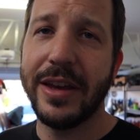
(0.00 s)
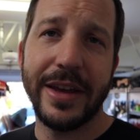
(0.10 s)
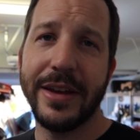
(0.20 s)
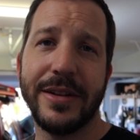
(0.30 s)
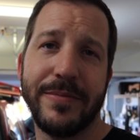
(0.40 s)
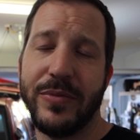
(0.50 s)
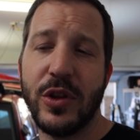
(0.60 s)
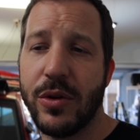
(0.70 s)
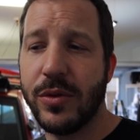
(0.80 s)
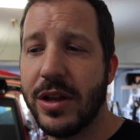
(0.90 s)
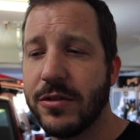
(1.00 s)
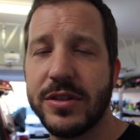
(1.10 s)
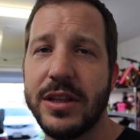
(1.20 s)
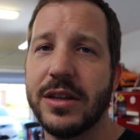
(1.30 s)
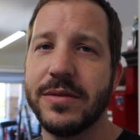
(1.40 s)
and no one will ever
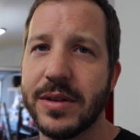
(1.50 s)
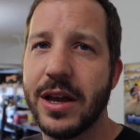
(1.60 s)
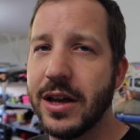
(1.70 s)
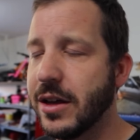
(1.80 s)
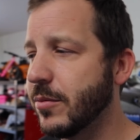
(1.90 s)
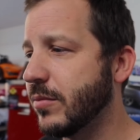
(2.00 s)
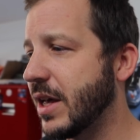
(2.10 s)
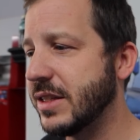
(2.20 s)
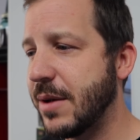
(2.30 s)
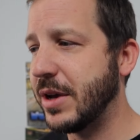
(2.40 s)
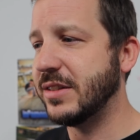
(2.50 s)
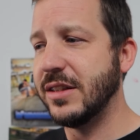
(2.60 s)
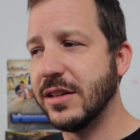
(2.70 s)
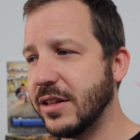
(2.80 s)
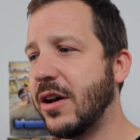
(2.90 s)
see it. By the time I
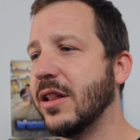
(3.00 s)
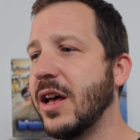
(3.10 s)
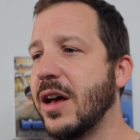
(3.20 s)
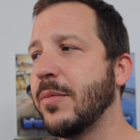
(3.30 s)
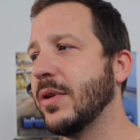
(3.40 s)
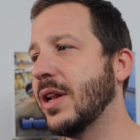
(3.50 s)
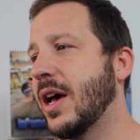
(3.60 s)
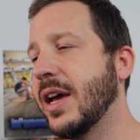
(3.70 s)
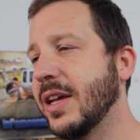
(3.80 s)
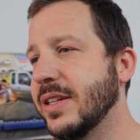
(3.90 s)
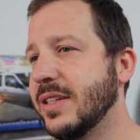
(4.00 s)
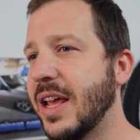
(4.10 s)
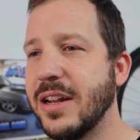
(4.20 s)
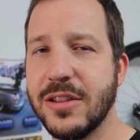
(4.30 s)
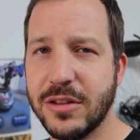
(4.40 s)
seal it all up and I
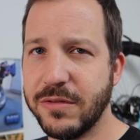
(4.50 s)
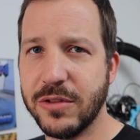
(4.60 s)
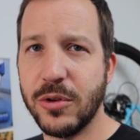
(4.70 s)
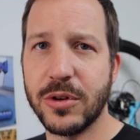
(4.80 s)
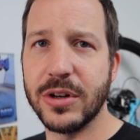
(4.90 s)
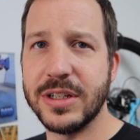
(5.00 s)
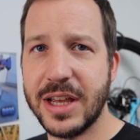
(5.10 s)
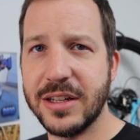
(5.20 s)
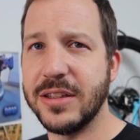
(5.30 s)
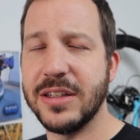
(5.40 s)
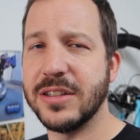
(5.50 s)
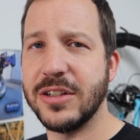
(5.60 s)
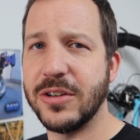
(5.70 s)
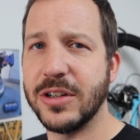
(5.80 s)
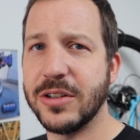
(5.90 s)
deaden the floor and deaden the
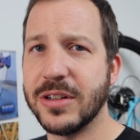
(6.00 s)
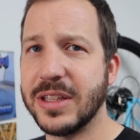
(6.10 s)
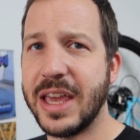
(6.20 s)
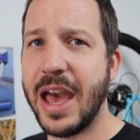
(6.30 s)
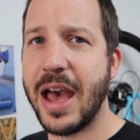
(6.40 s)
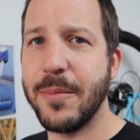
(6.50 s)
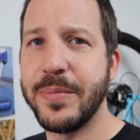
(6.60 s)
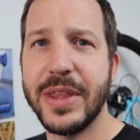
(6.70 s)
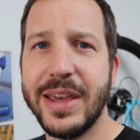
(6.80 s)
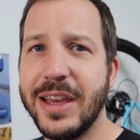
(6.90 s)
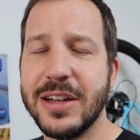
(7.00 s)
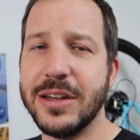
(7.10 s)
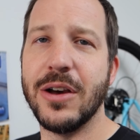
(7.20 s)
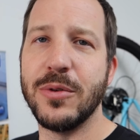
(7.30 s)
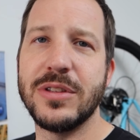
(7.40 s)
interior of the cab,
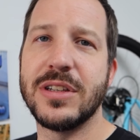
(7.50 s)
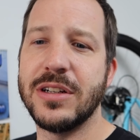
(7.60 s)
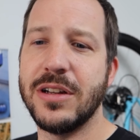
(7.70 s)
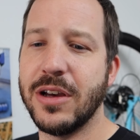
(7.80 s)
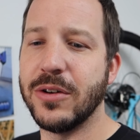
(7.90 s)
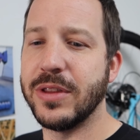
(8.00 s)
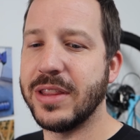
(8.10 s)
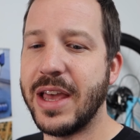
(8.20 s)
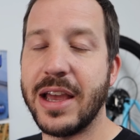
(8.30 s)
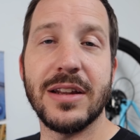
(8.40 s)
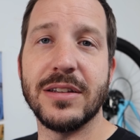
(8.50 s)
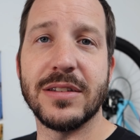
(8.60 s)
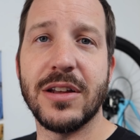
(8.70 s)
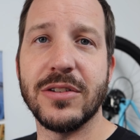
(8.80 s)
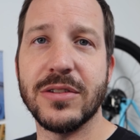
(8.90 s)
no one's gonna know that that is
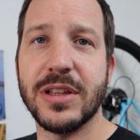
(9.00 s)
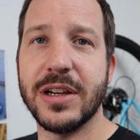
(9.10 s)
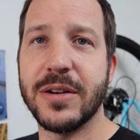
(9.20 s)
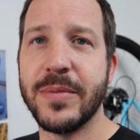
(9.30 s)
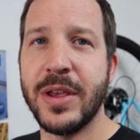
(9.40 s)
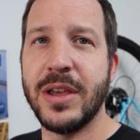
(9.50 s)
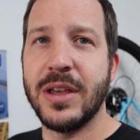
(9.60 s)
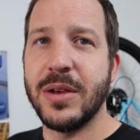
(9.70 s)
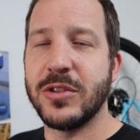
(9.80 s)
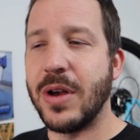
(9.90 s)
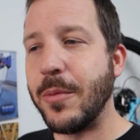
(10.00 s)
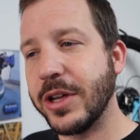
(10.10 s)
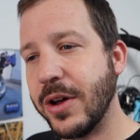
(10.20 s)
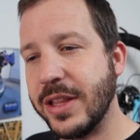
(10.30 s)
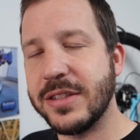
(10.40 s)
under there. So I'm
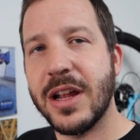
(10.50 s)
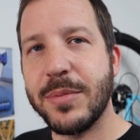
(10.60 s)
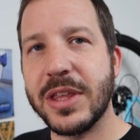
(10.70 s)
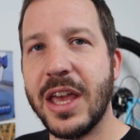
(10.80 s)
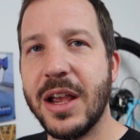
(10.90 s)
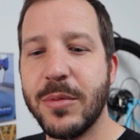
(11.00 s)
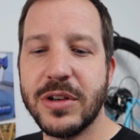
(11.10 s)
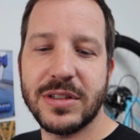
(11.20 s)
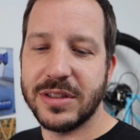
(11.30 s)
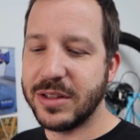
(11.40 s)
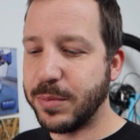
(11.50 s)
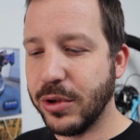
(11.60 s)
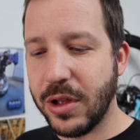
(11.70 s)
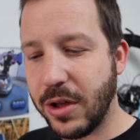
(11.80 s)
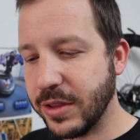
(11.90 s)
gonna go ahead and set up the cameras. Let's
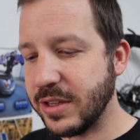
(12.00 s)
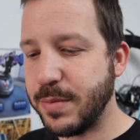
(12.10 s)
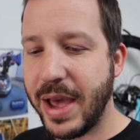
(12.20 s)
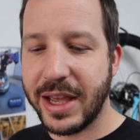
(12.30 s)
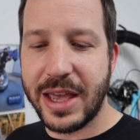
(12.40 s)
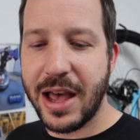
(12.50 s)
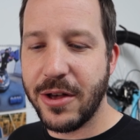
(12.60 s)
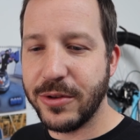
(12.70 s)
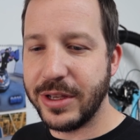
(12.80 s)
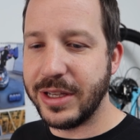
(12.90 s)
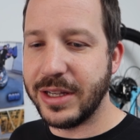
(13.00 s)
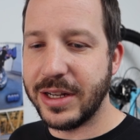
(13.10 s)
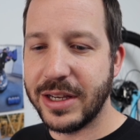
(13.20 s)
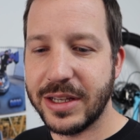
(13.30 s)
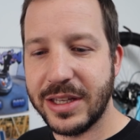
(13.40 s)
pull all this back out
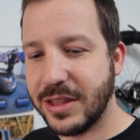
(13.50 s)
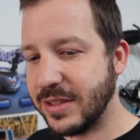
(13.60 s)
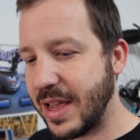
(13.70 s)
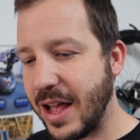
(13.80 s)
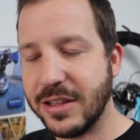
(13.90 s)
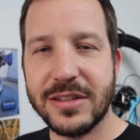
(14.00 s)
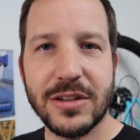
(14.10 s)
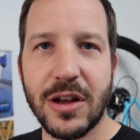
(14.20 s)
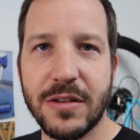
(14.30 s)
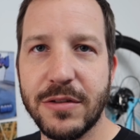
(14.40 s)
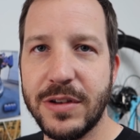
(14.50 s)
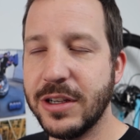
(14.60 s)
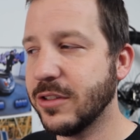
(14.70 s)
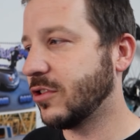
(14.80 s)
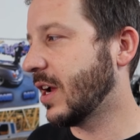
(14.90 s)
and get this Allison off of
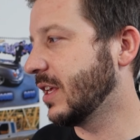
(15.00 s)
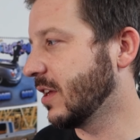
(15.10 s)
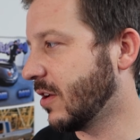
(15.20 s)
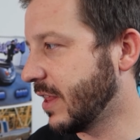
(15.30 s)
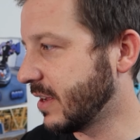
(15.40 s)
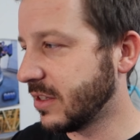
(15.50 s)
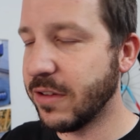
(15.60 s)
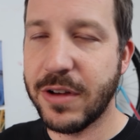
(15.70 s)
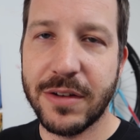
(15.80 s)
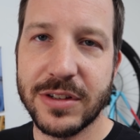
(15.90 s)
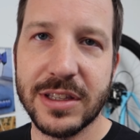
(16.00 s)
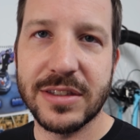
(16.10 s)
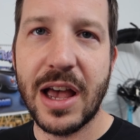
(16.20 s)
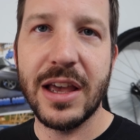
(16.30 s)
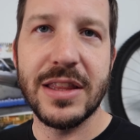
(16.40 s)
here and try to get all that stuff off to the
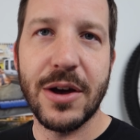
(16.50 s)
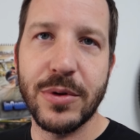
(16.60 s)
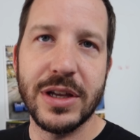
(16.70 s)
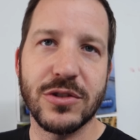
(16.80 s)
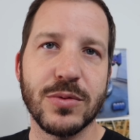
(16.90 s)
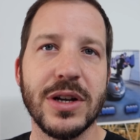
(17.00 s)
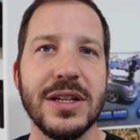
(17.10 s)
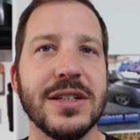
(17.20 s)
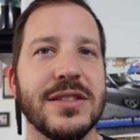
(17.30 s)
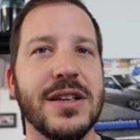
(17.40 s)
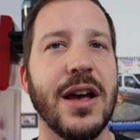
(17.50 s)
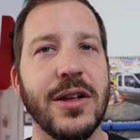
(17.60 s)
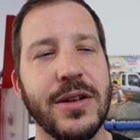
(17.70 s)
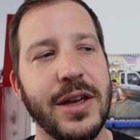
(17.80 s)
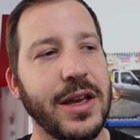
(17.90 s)
side. That way it's ready to
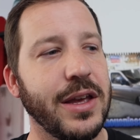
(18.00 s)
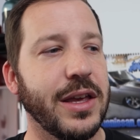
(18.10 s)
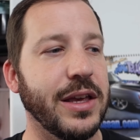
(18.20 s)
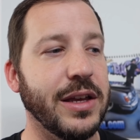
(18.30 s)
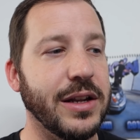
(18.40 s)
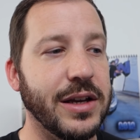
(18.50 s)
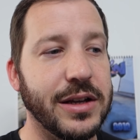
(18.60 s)
sell. And